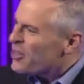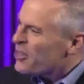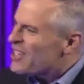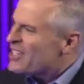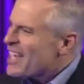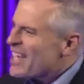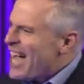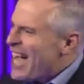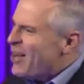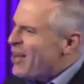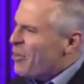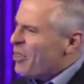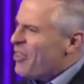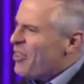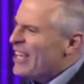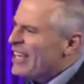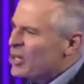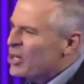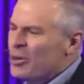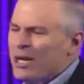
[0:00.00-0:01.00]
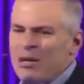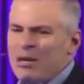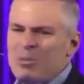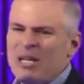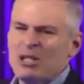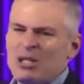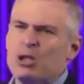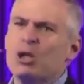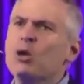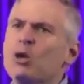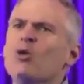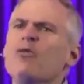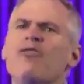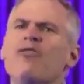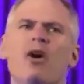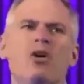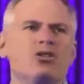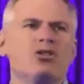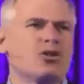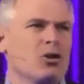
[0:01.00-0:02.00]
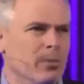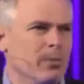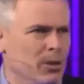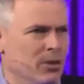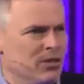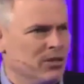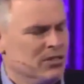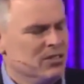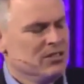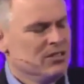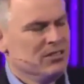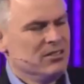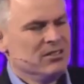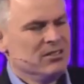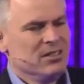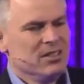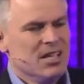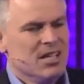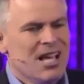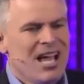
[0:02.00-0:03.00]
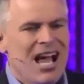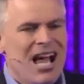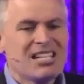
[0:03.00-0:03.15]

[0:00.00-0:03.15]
is, I don't think you can be too vulnerable. I